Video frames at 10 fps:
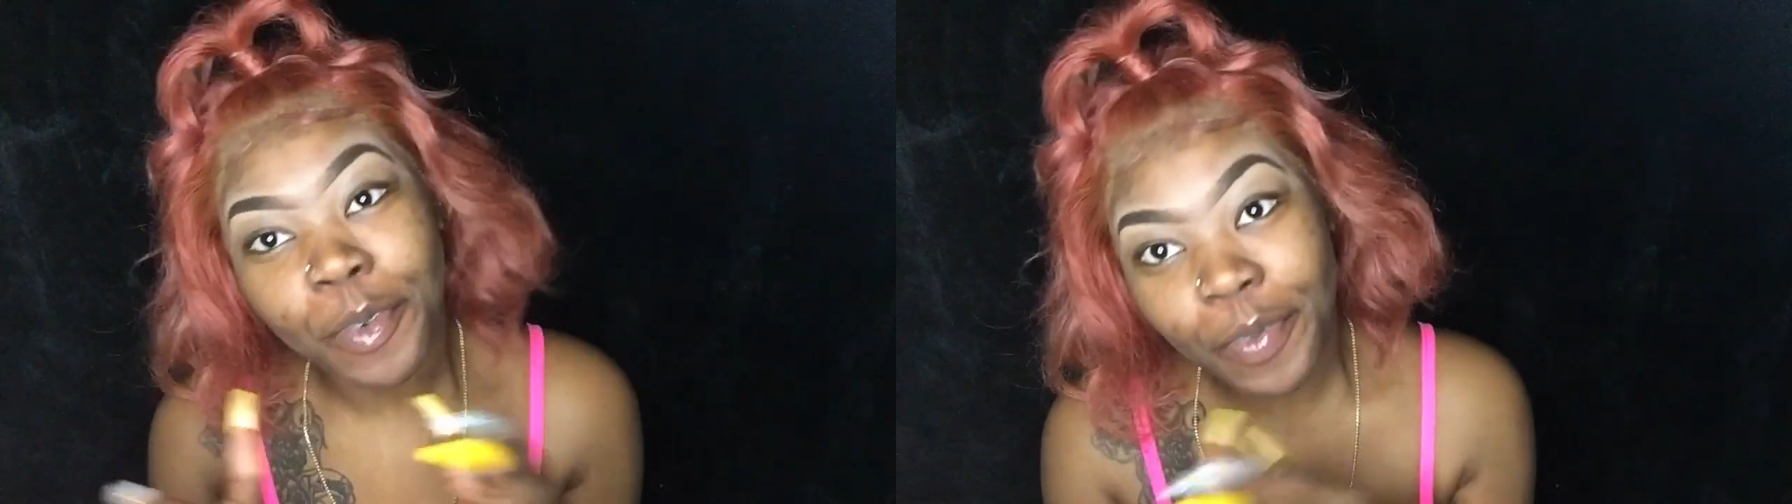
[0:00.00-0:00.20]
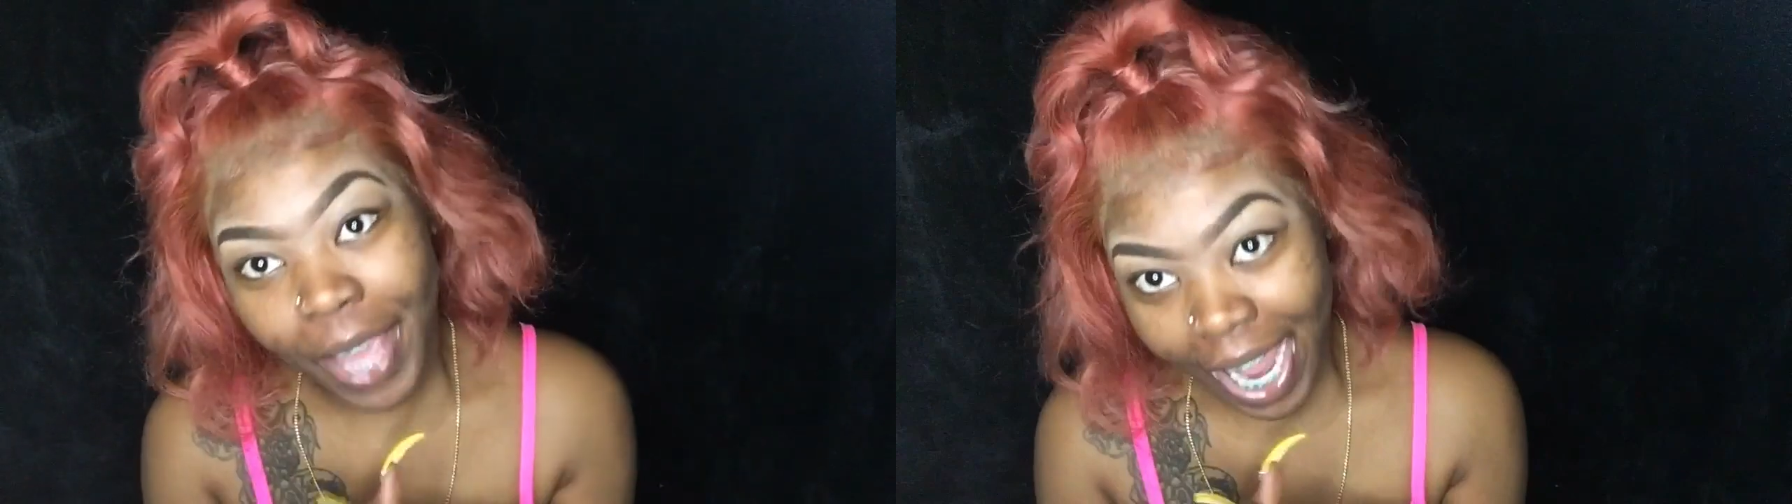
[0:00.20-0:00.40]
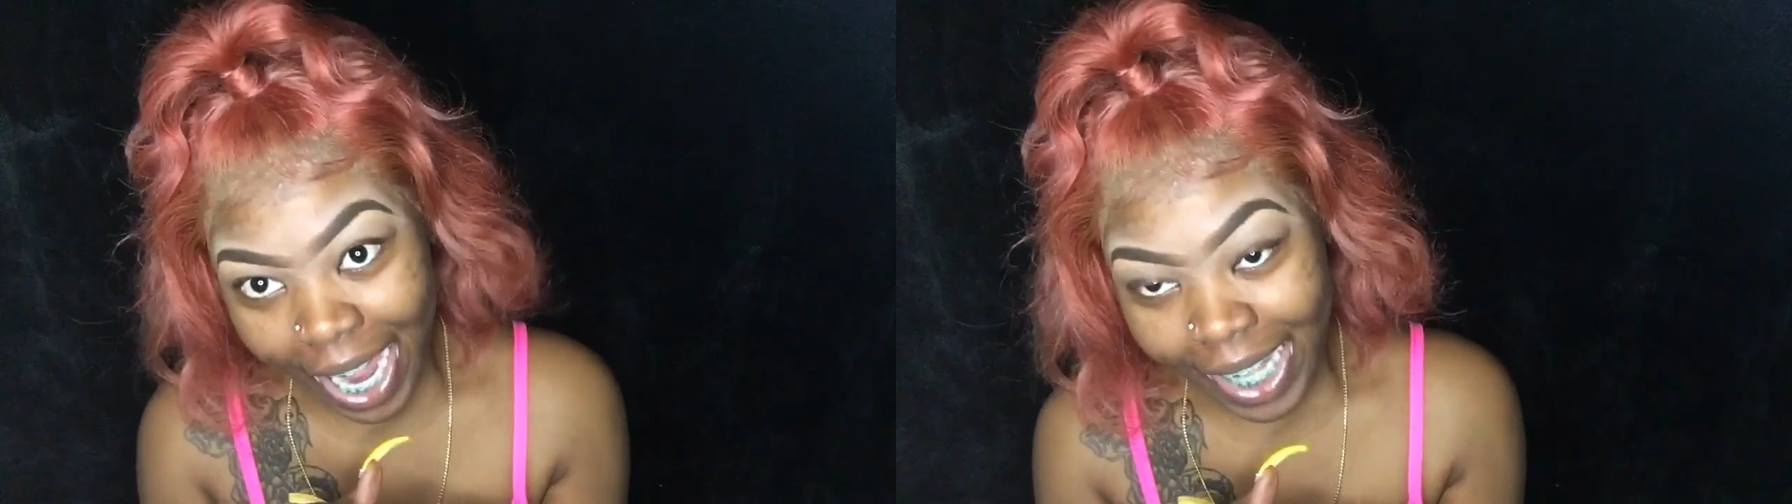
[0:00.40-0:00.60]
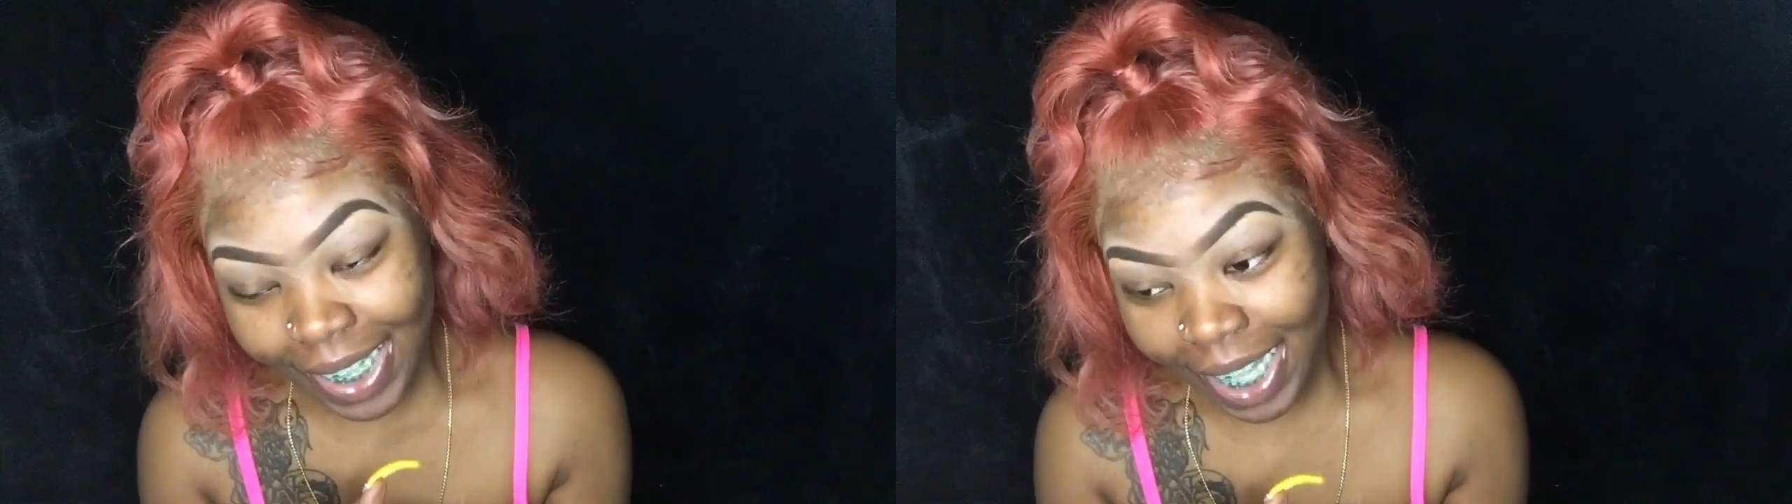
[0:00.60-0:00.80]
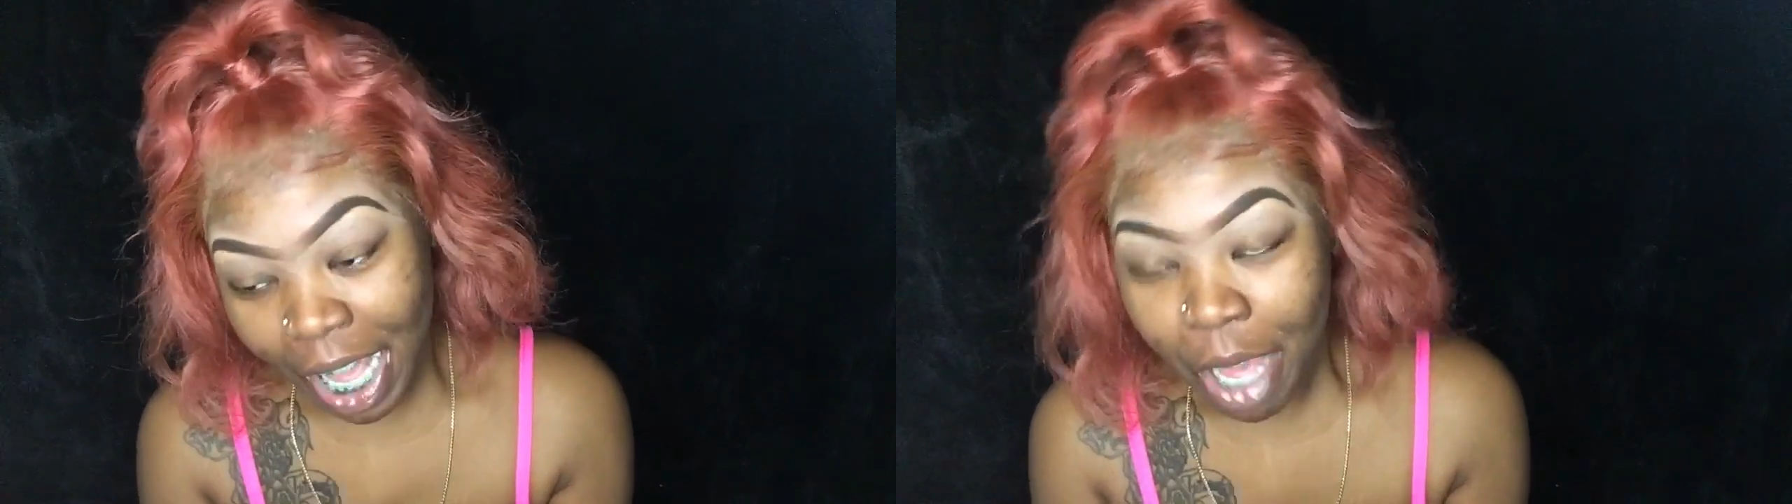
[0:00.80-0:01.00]

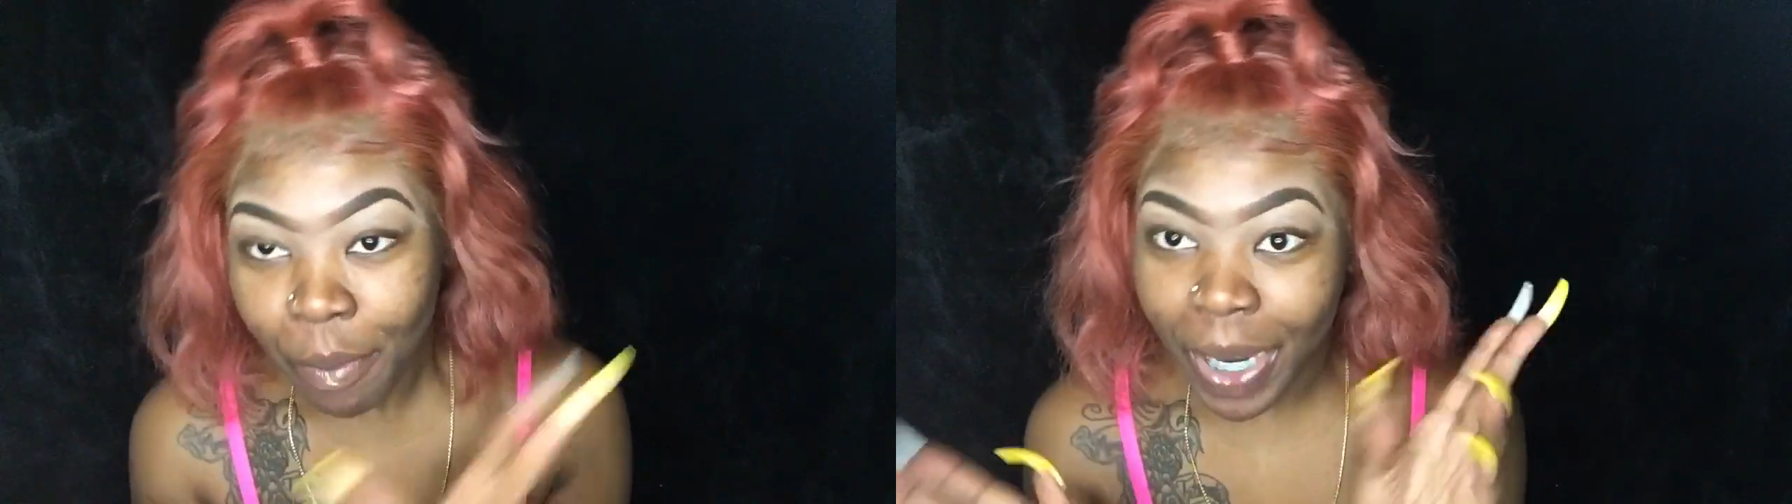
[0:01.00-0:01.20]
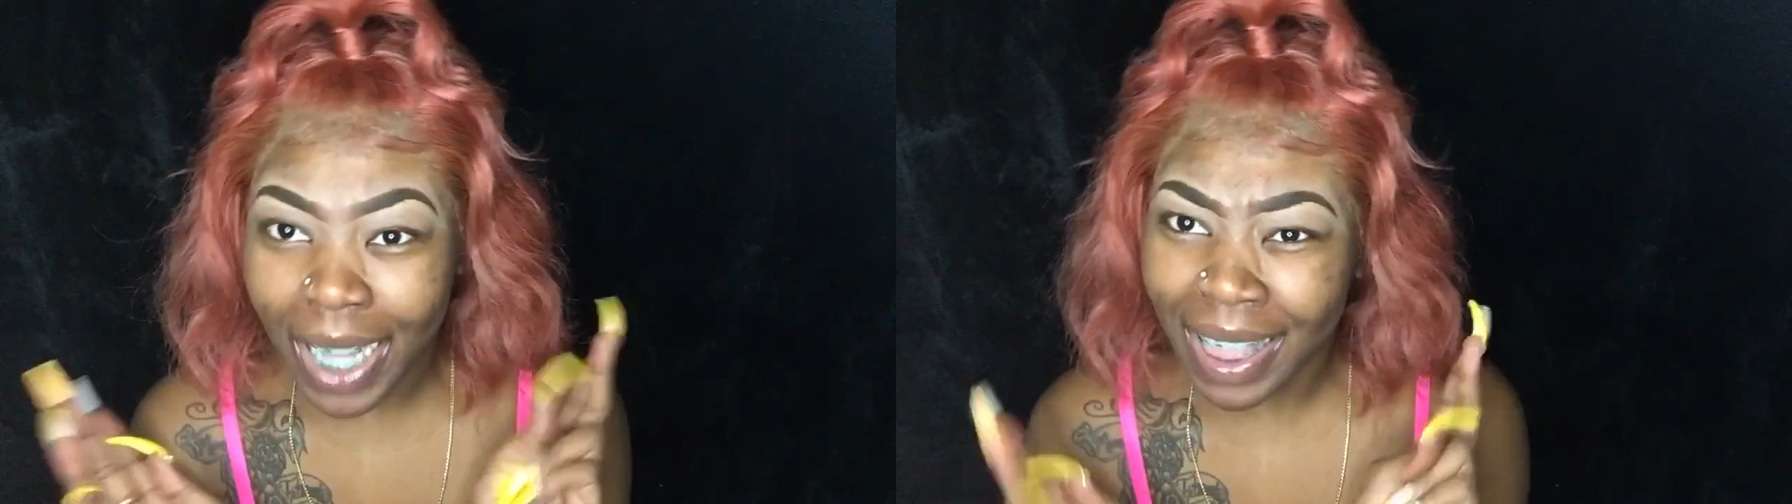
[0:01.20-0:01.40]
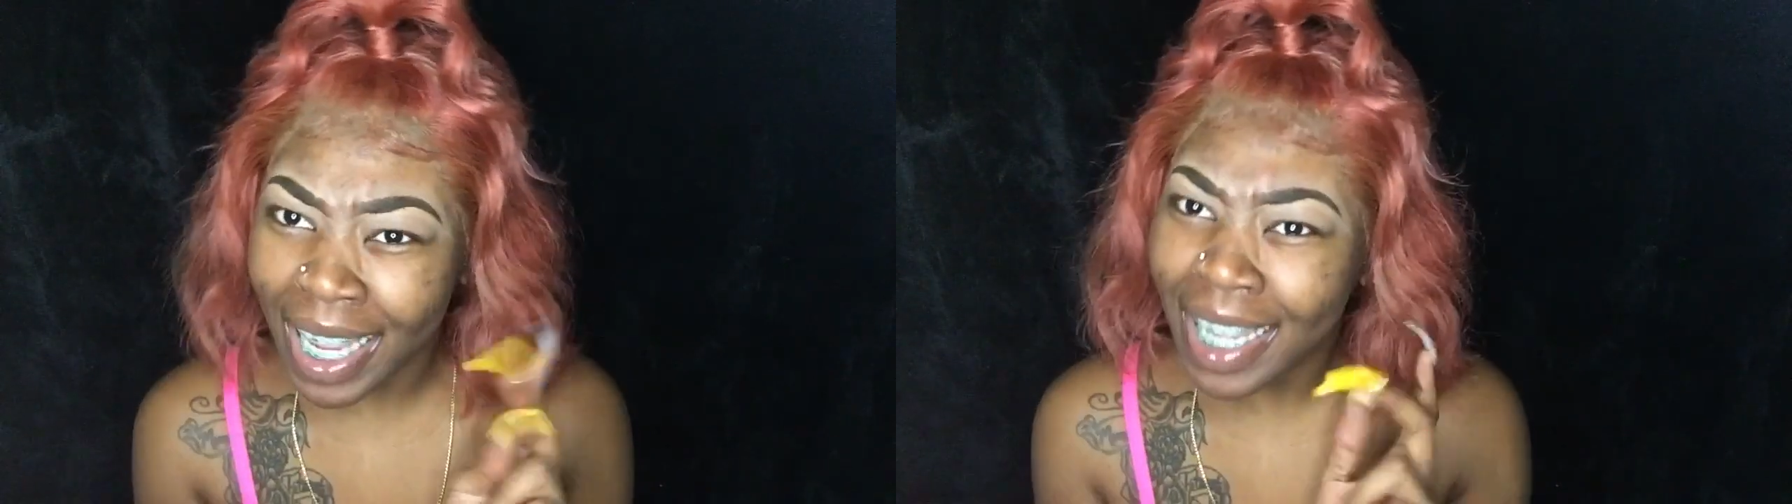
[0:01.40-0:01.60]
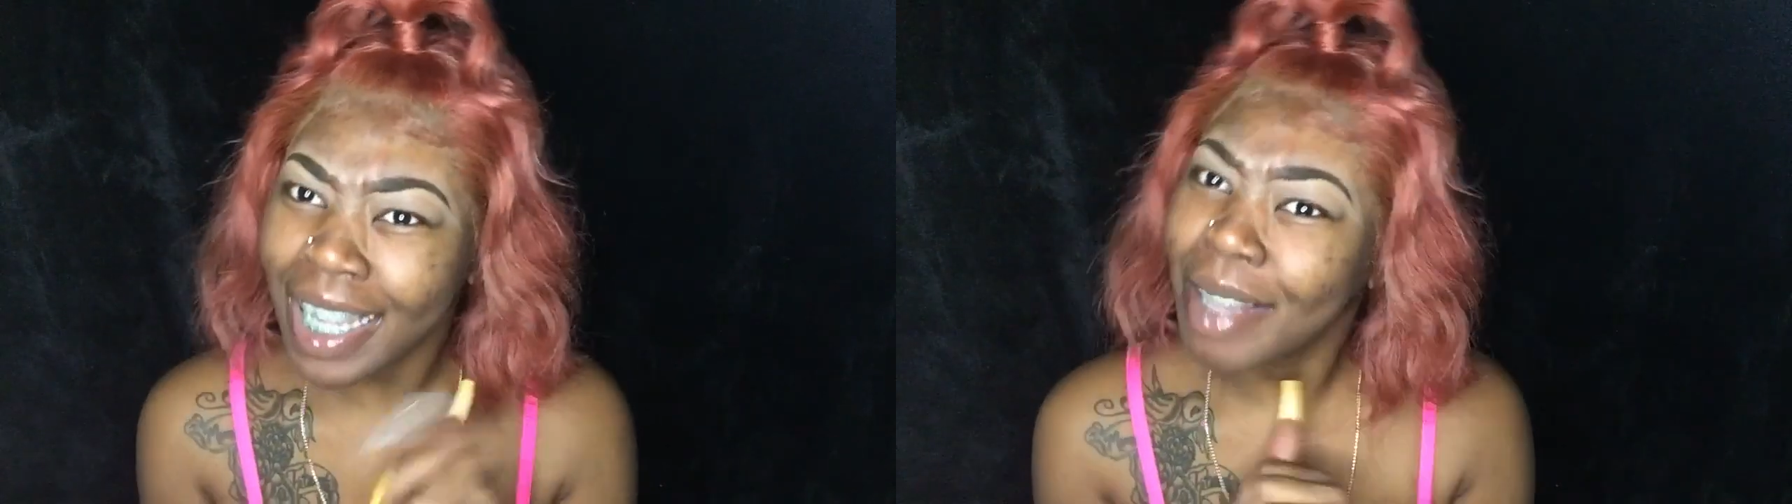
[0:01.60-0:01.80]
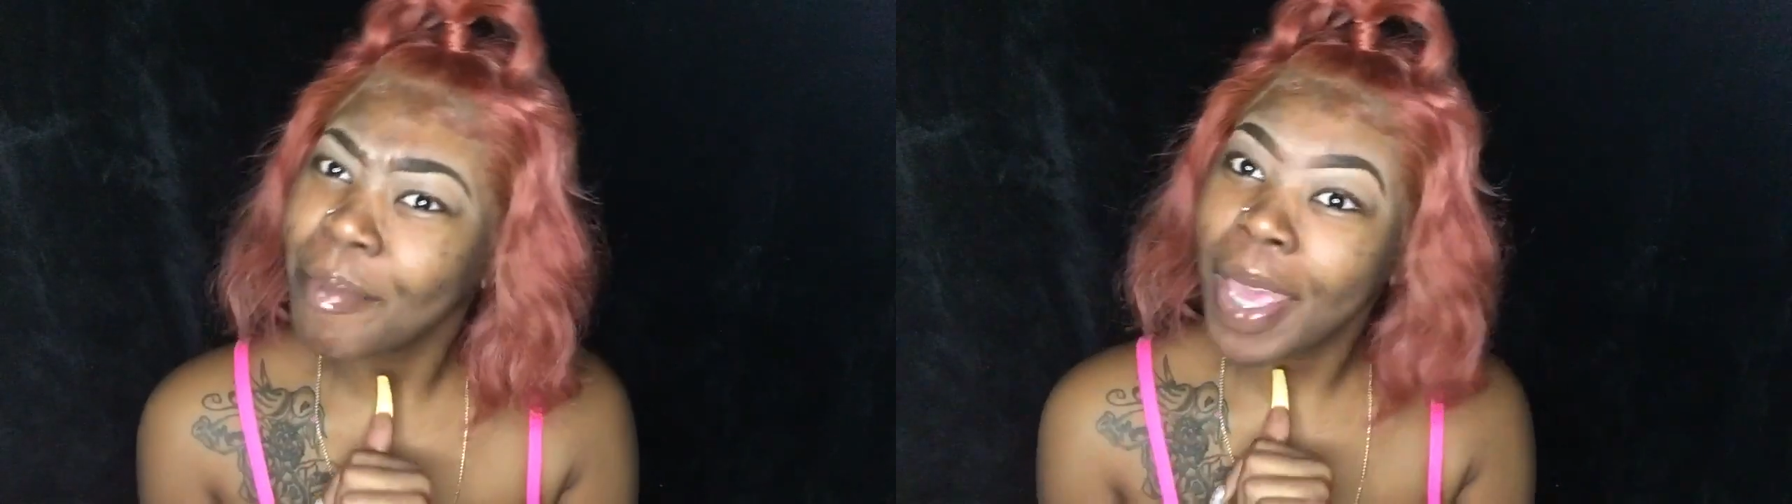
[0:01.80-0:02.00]
face. But I
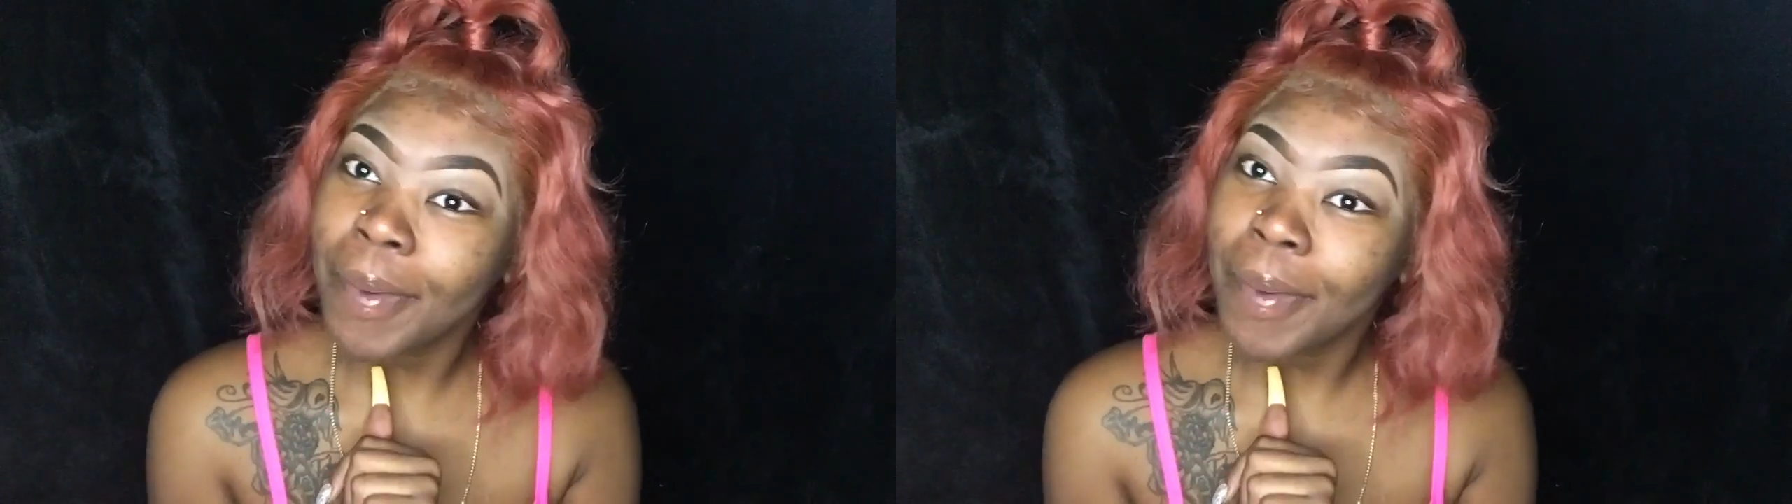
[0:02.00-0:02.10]
think maybe...